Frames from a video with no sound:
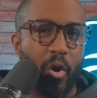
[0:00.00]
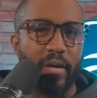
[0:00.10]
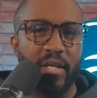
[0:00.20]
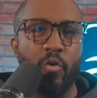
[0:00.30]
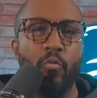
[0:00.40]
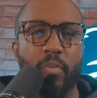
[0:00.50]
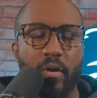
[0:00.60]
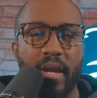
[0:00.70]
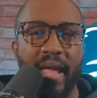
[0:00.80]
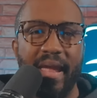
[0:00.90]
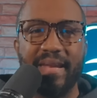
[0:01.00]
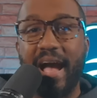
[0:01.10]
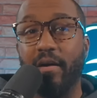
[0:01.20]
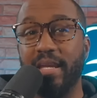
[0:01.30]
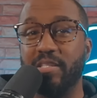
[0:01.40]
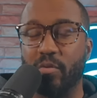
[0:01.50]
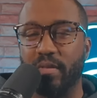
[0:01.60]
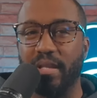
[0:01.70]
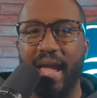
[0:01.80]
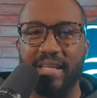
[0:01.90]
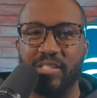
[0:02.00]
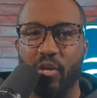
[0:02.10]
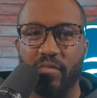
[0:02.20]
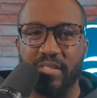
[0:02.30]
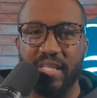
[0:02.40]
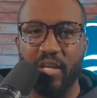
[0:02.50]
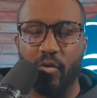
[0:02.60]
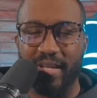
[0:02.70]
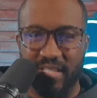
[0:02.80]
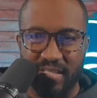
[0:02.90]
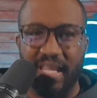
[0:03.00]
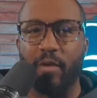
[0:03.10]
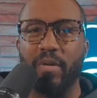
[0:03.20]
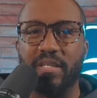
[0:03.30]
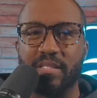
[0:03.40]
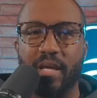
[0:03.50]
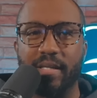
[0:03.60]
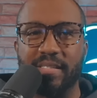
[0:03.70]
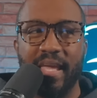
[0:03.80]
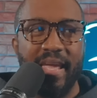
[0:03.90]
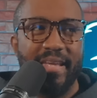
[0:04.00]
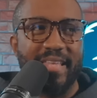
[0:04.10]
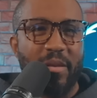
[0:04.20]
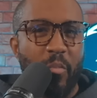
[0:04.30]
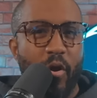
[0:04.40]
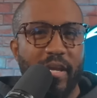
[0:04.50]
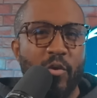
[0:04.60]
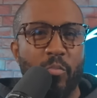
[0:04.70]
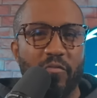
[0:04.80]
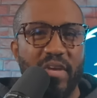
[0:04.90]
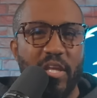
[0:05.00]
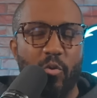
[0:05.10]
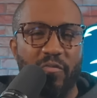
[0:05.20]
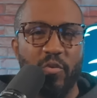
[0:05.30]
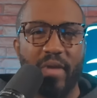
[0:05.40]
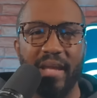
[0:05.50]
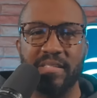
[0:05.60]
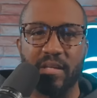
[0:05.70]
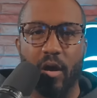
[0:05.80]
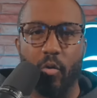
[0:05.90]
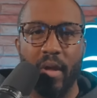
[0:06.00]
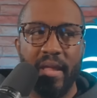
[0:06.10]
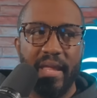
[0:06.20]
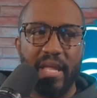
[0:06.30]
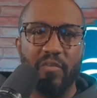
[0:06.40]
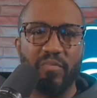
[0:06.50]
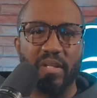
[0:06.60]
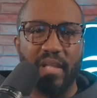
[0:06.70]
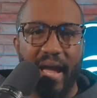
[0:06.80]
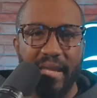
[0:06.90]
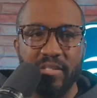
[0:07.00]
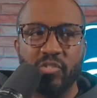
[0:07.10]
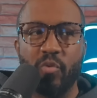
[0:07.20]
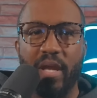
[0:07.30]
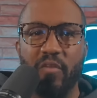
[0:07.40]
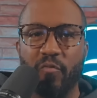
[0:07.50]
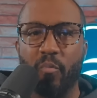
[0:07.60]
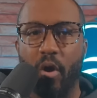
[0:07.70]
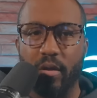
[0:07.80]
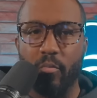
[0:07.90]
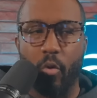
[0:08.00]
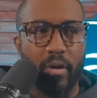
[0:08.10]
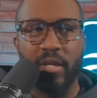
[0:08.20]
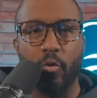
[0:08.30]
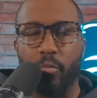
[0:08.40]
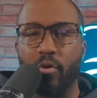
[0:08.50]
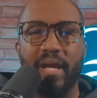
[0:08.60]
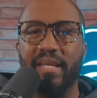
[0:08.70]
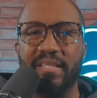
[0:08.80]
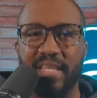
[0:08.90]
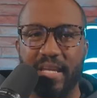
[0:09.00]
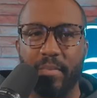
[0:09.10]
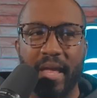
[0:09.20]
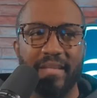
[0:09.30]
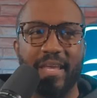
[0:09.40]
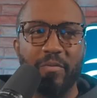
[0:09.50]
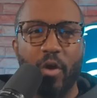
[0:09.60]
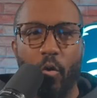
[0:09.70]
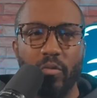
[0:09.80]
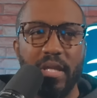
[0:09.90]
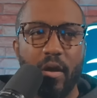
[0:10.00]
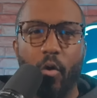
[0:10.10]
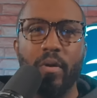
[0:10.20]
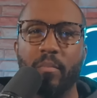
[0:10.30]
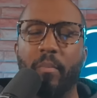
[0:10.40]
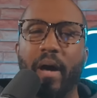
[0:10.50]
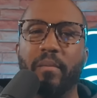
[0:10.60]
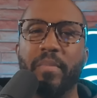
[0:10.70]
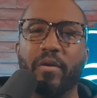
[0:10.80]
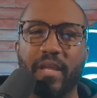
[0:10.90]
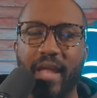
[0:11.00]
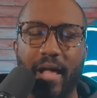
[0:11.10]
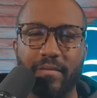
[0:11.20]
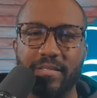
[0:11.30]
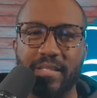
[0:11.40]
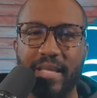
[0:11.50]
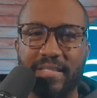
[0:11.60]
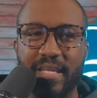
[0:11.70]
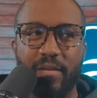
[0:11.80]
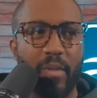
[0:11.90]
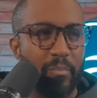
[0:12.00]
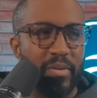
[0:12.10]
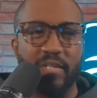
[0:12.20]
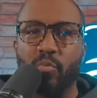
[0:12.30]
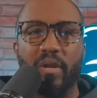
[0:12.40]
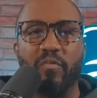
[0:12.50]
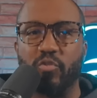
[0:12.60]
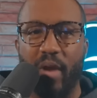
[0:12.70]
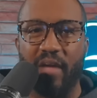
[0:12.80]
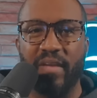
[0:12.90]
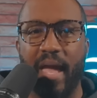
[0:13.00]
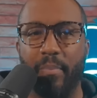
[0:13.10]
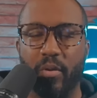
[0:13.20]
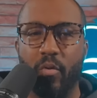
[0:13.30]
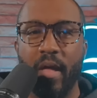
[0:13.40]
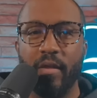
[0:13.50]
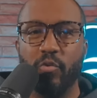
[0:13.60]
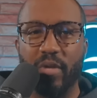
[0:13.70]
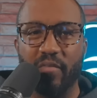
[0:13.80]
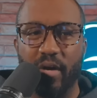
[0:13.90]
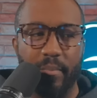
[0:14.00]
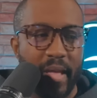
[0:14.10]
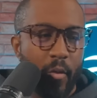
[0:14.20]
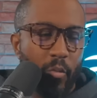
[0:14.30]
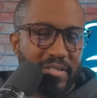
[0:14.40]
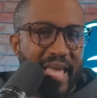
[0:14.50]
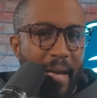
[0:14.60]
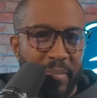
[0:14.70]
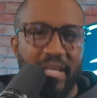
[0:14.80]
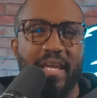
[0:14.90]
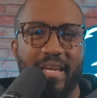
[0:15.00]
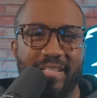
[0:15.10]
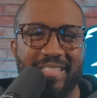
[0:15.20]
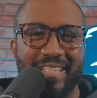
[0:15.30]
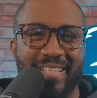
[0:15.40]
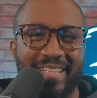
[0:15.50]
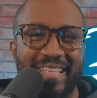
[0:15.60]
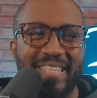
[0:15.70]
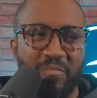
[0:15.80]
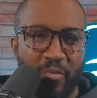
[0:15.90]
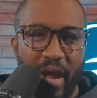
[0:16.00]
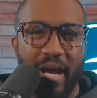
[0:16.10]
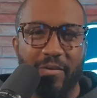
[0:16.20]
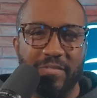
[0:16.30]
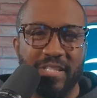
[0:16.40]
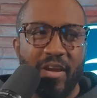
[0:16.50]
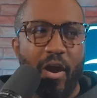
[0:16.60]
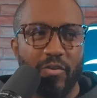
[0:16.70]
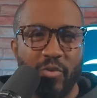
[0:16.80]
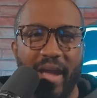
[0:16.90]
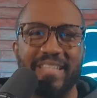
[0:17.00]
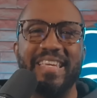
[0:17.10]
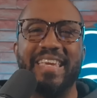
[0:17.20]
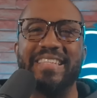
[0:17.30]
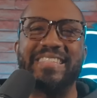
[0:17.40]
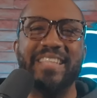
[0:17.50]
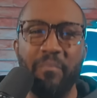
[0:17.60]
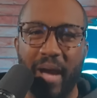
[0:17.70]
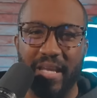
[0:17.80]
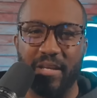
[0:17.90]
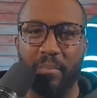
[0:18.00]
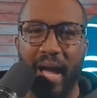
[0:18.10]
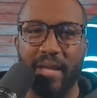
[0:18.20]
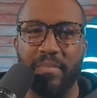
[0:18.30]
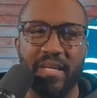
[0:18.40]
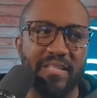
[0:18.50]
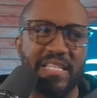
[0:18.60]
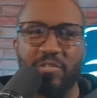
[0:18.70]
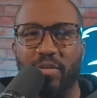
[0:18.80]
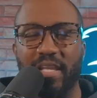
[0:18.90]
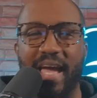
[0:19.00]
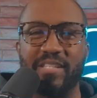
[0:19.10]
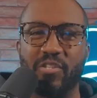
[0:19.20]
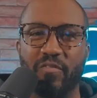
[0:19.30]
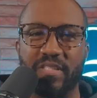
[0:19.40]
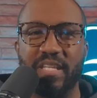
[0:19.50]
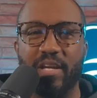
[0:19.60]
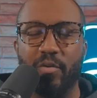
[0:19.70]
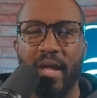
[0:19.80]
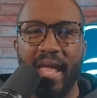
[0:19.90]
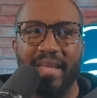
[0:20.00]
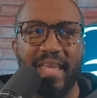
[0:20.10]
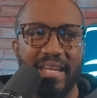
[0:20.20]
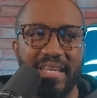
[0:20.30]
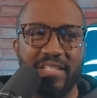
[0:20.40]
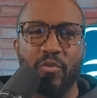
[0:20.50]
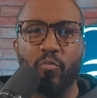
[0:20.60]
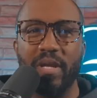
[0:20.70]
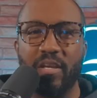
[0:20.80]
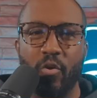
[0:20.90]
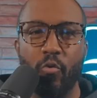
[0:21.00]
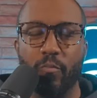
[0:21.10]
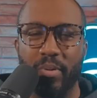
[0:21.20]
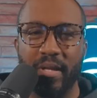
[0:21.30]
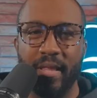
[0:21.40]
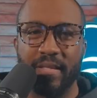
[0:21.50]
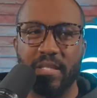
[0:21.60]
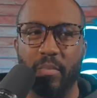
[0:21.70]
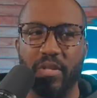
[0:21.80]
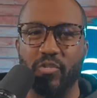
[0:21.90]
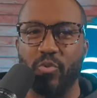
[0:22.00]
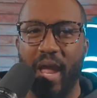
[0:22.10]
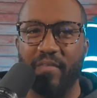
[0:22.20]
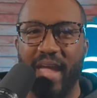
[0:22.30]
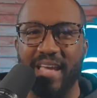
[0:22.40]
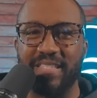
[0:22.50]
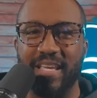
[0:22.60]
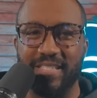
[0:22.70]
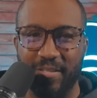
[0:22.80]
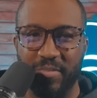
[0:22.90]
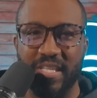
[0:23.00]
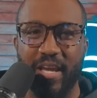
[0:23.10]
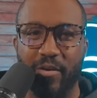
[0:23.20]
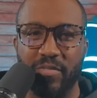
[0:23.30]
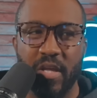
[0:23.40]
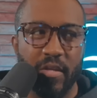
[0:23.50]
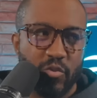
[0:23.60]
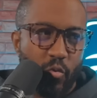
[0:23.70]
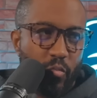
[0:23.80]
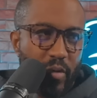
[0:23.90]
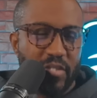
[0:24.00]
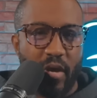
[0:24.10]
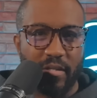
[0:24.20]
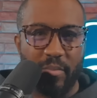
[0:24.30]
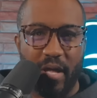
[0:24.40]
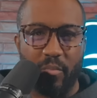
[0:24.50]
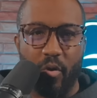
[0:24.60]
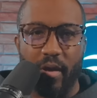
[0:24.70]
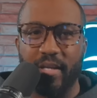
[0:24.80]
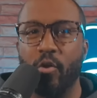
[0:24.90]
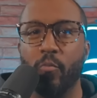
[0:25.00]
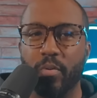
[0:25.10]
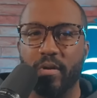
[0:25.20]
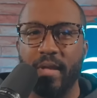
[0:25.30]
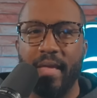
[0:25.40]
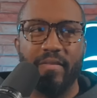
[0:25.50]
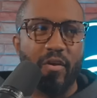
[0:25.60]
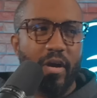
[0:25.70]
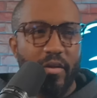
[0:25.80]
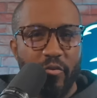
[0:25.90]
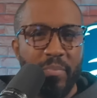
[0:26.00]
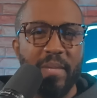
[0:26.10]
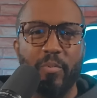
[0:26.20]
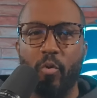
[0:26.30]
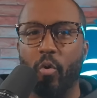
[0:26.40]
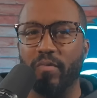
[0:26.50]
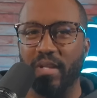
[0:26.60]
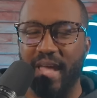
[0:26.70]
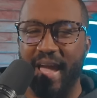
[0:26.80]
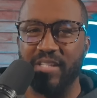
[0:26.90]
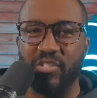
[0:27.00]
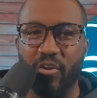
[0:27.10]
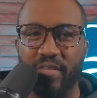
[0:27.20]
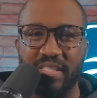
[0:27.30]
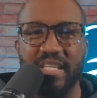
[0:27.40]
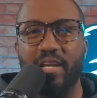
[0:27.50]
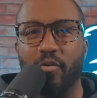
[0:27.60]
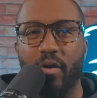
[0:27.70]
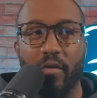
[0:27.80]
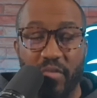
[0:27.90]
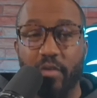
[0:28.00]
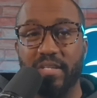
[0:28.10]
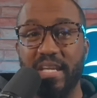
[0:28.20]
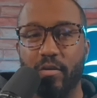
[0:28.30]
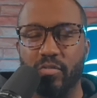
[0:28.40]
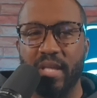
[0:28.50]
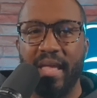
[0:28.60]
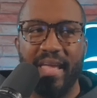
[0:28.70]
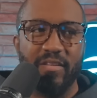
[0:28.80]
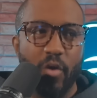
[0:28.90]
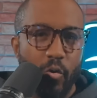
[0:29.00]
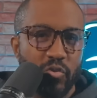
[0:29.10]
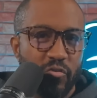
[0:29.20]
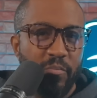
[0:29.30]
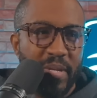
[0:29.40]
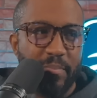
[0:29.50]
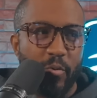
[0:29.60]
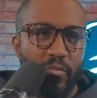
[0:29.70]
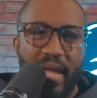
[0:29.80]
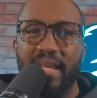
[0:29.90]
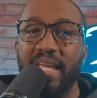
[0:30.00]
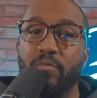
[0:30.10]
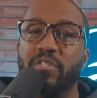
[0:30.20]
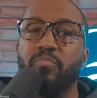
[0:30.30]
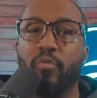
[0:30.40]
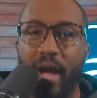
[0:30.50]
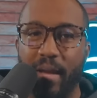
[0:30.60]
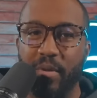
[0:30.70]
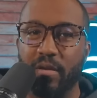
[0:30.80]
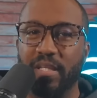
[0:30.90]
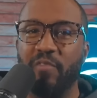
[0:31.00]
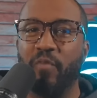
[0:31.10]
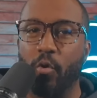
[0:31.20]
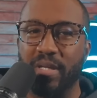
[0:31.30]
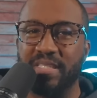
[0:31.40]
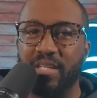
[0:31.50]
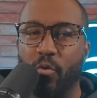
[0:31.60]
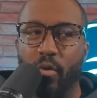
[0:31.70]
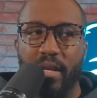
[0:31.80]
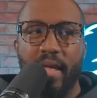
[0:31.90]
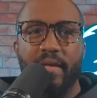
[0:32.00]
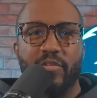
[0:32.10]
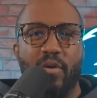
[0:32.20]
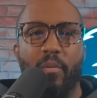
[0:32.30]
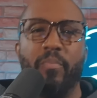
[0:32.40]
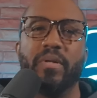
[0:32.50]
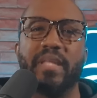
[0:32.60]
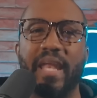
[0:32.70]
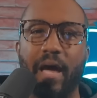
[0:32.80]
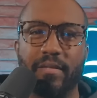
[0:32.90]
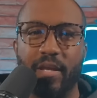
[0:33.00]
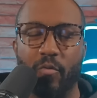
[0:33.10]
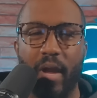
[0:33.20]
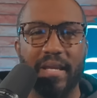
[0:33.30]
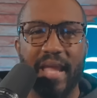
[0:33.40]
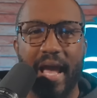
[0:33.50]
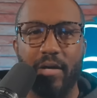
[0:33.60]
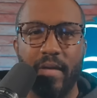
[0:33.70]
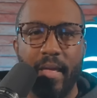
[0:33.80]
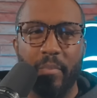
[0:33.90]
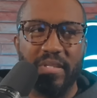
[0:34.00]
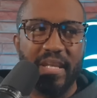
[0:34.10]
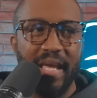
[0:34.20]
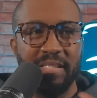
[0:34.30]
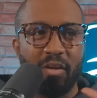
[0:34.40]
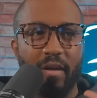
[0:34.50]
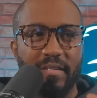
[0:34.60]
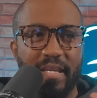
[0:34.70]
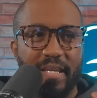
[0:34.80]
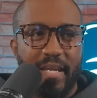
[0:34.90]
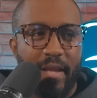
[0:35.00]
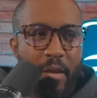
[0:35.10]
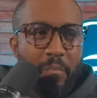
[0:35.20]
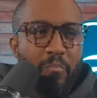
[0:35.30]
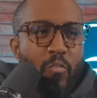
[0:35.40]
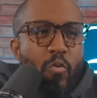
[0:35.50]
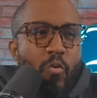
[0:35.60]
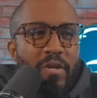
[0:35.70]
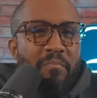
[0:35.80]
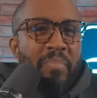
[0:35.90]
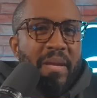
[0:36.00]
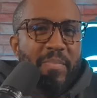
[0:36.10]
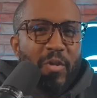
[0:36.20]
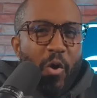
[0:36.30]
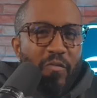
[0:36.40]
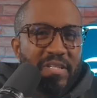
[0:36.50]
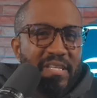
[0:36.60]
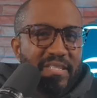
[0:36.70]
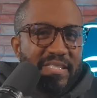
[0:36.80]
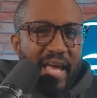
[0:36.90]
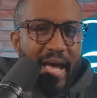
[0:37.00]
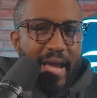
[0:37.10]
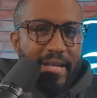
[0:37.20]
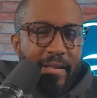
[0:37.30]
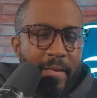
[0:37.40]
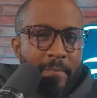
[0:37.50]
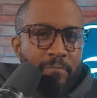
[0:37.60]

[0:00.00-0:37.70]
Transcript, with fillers: Amari Cooper and how he's on the last year of his deal. And just like we discussed in that Amari Cooper video a few nights ago, if the Lions traded for Amari Cooper, any team, they would only owe him about a million dollars. That's it. And plus whatever draft capital you give up. What's happening is the Browns are trying to get somebody to bite because he's on the last year of his deal. And they need to recoup some of their draft assets themselves. So we talked about Amari Cooper. There are other people on the last year of his deal, of their deals, and those are the people that he was primarily focusing on. So I'm gonna put that out there right now. But then I start thinking, moving people over to the side.